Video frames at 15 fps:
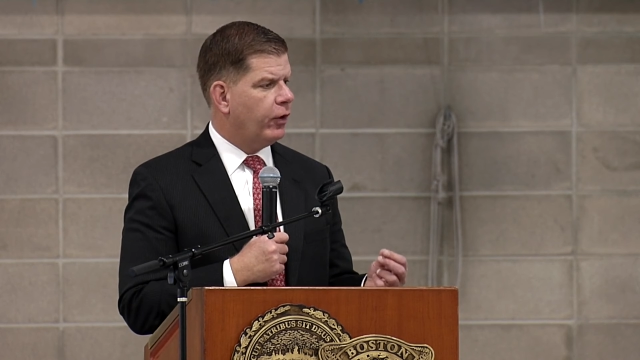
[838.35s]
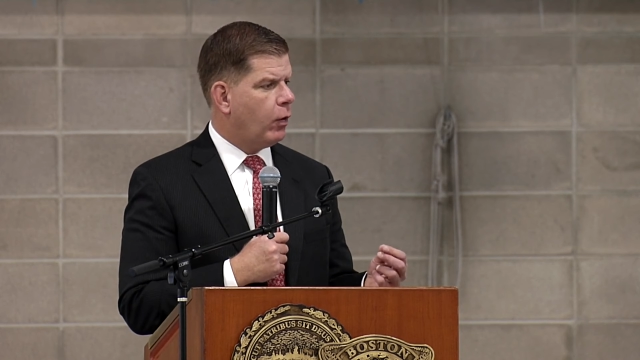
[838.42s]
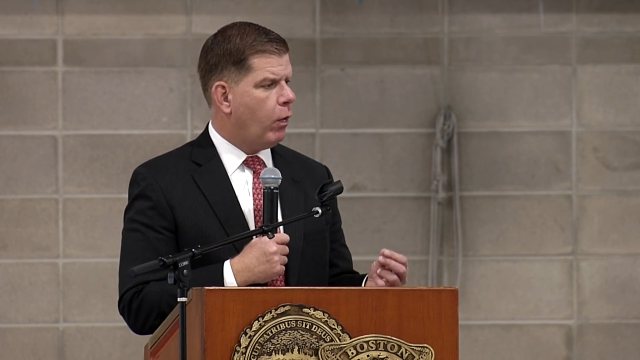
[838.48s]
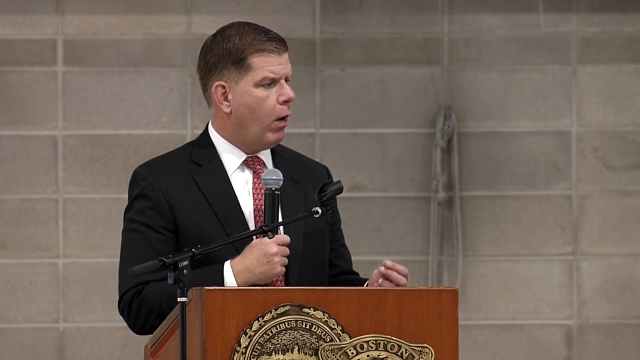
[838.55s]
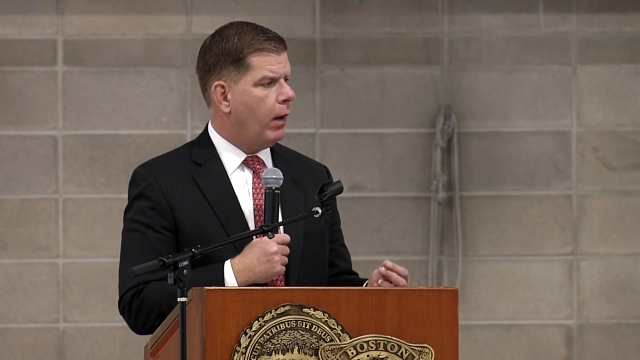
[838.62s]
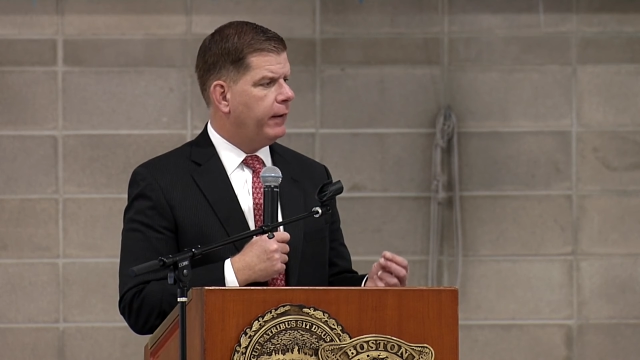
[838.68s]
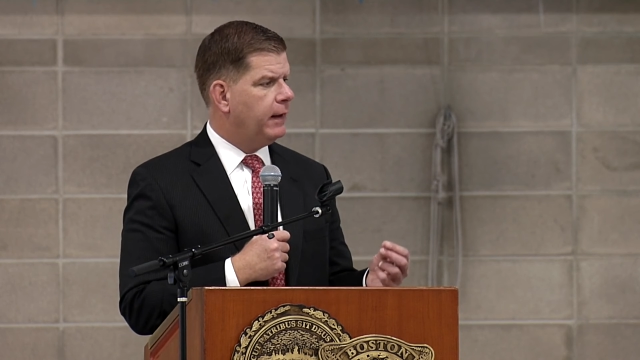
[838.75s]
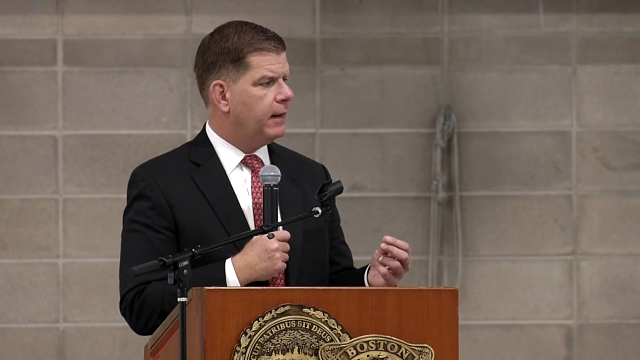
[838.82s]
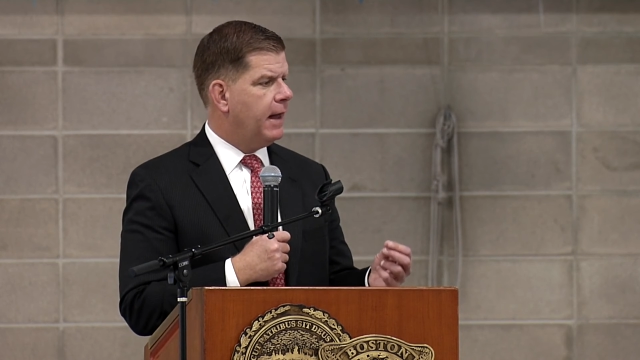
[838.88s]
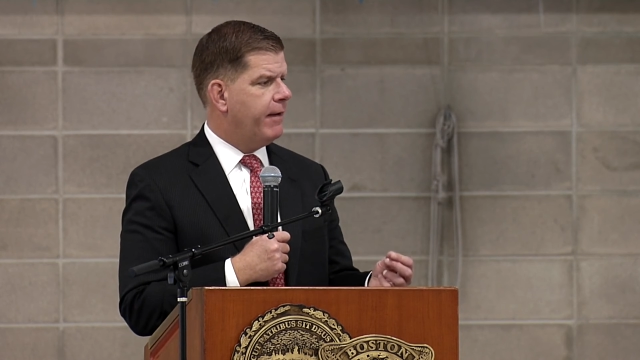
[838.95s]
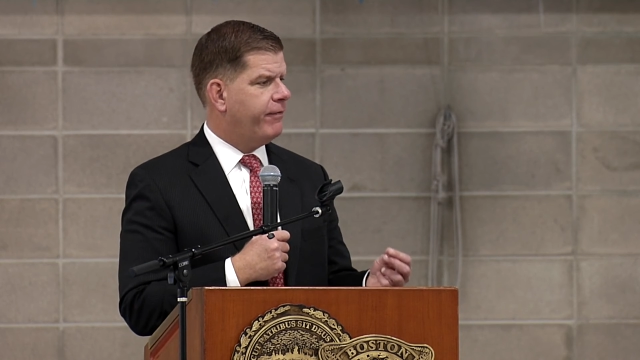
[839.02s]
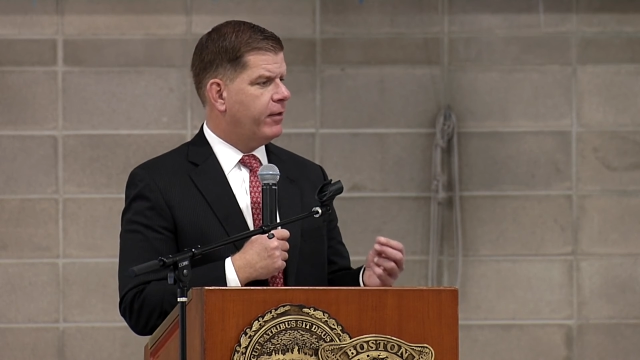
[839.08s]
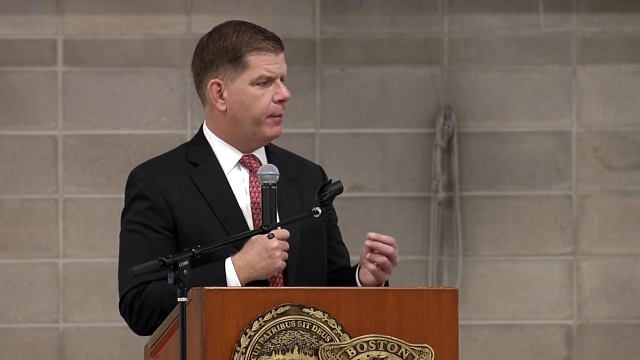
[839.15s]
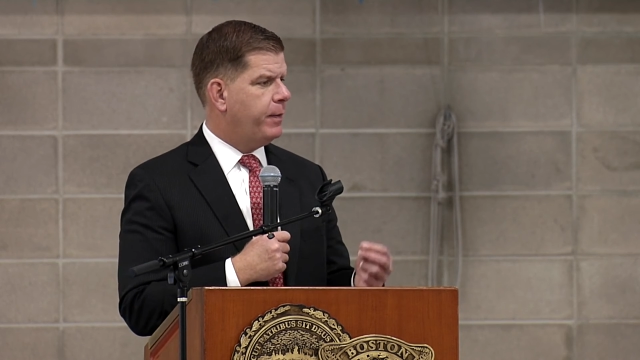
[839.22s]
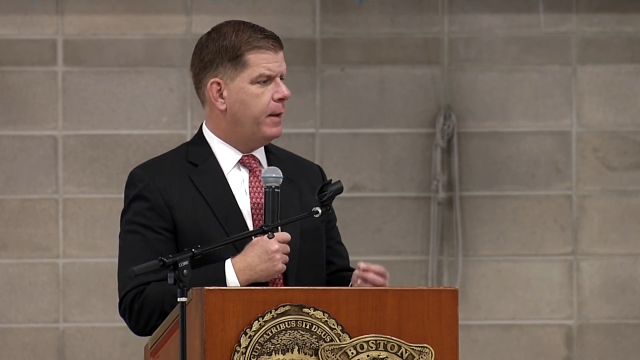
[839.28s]
quality of
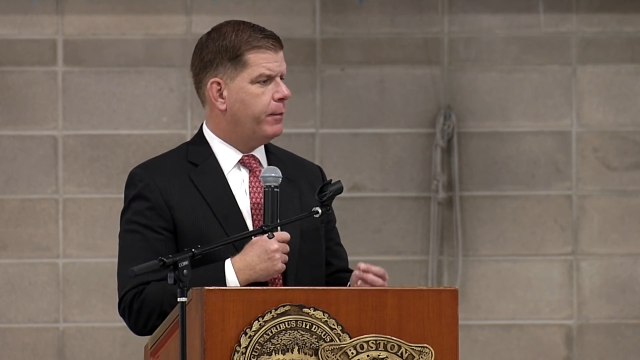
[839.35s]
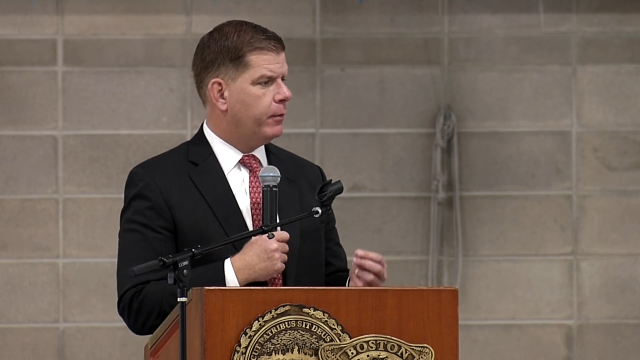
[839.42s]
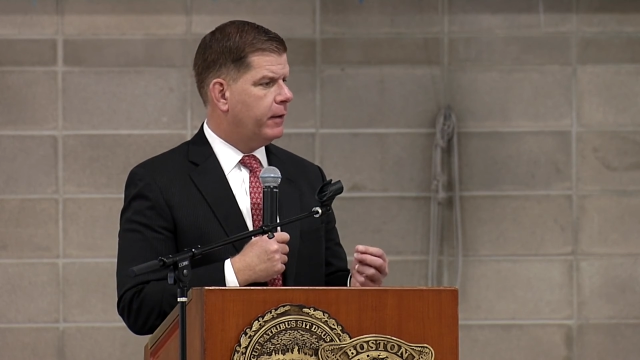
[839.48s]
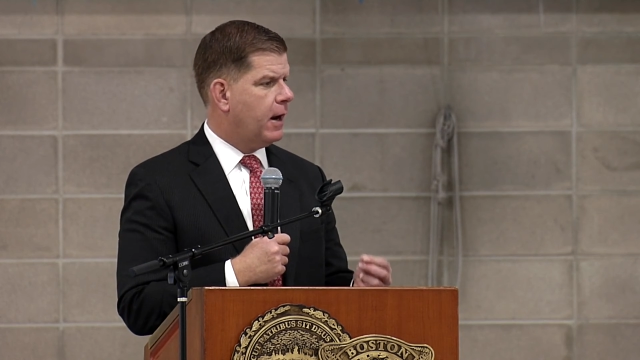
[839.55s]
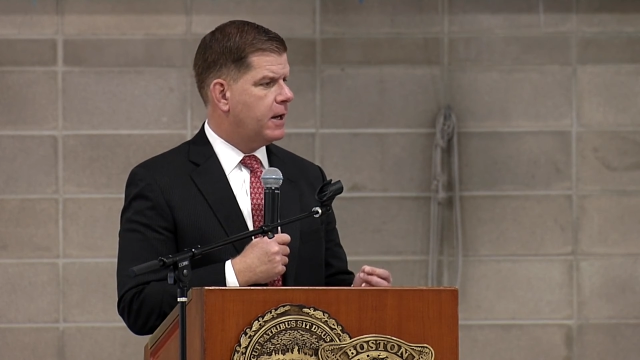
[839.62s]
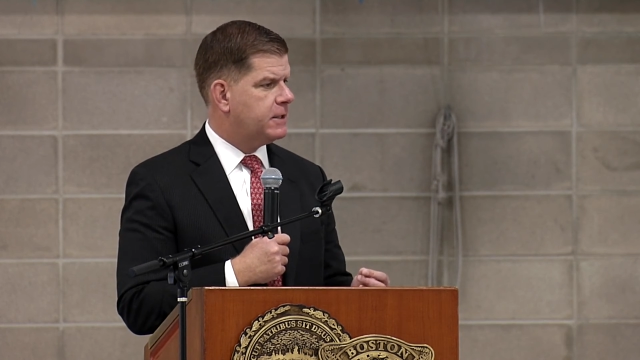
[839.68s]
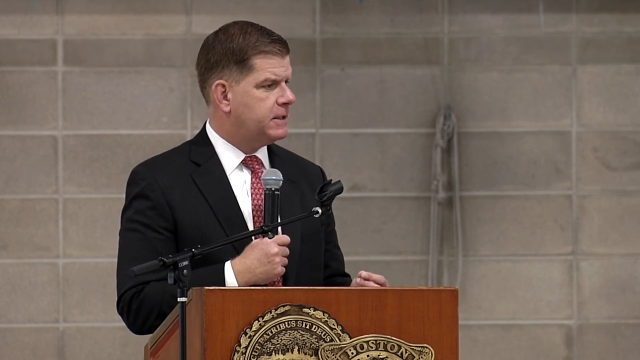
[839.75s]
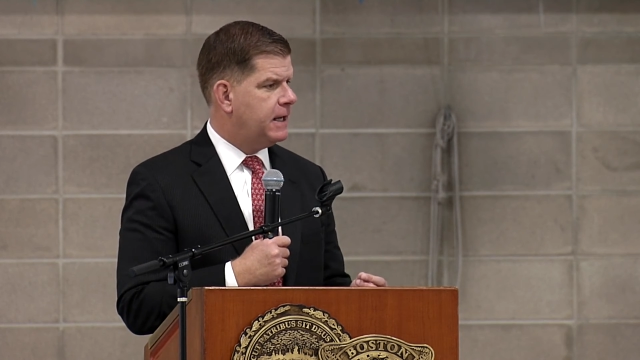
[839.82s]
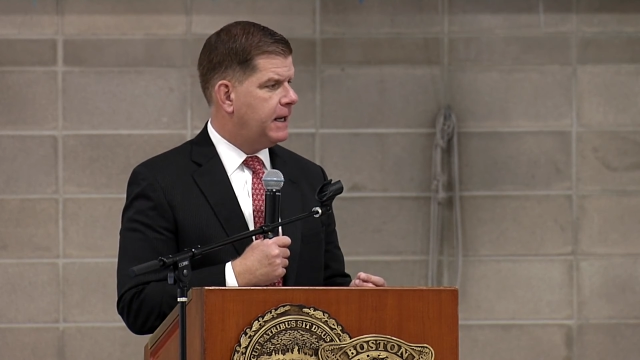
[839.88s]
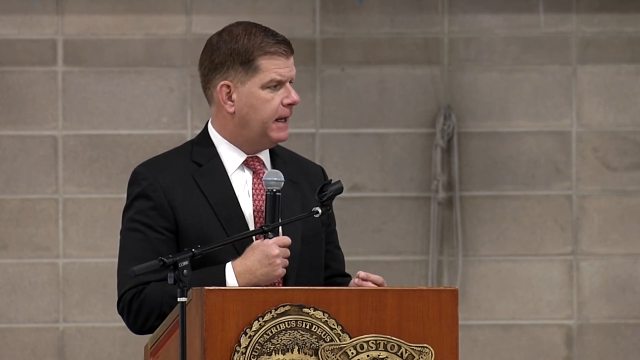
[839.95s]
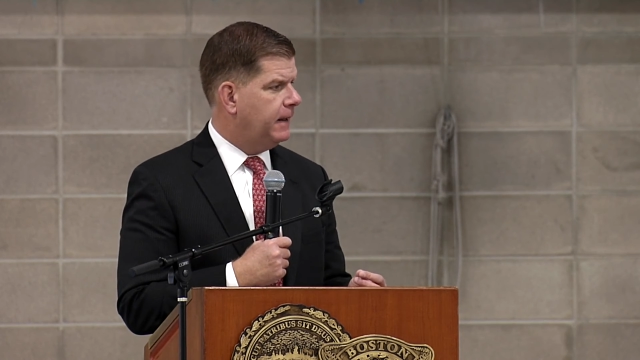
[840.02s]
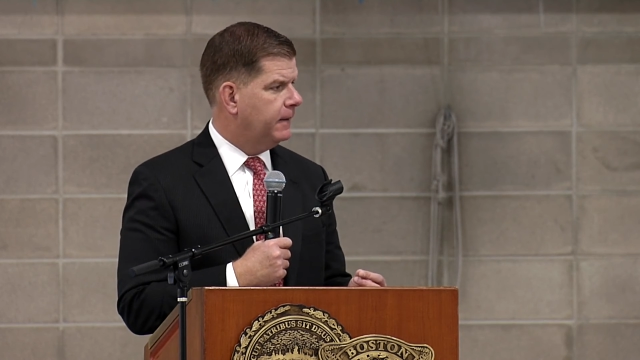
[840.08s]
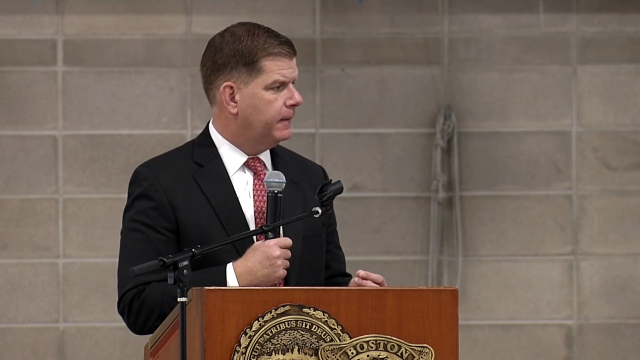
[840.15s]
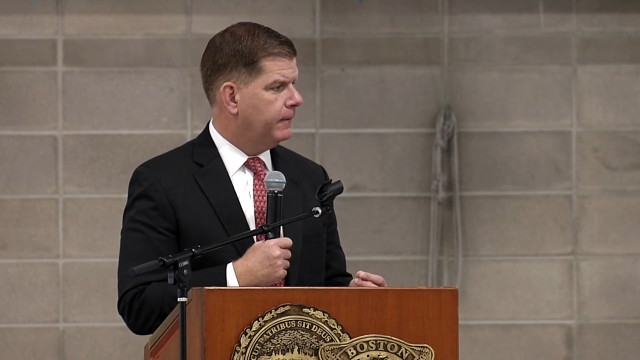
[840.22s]
life of the people in our city.